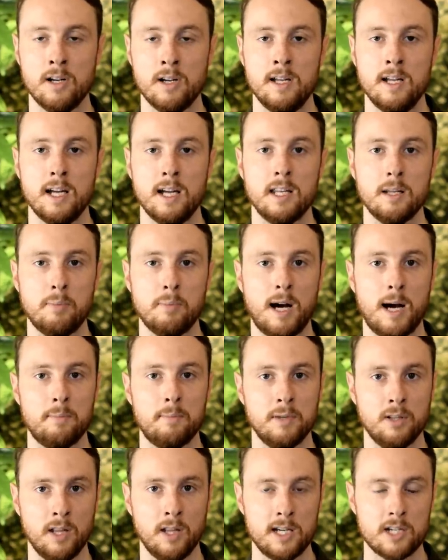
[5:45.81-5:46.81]
And the
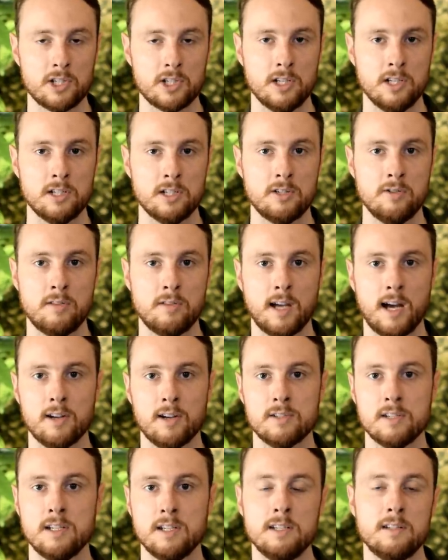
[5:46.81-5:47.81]
population in
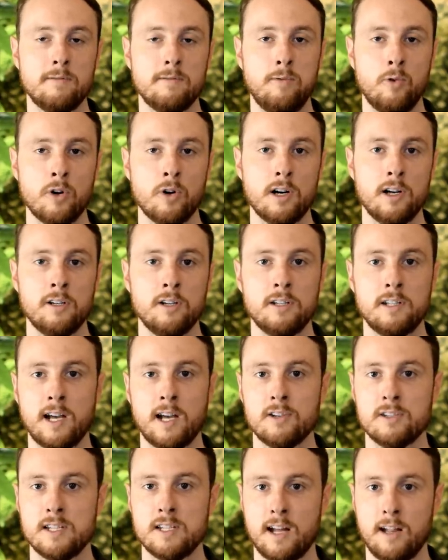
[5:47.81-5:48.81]
2000 is
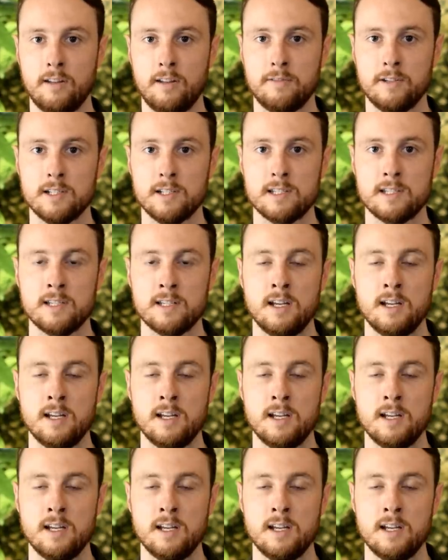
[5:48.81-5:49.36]
400,000 elephants.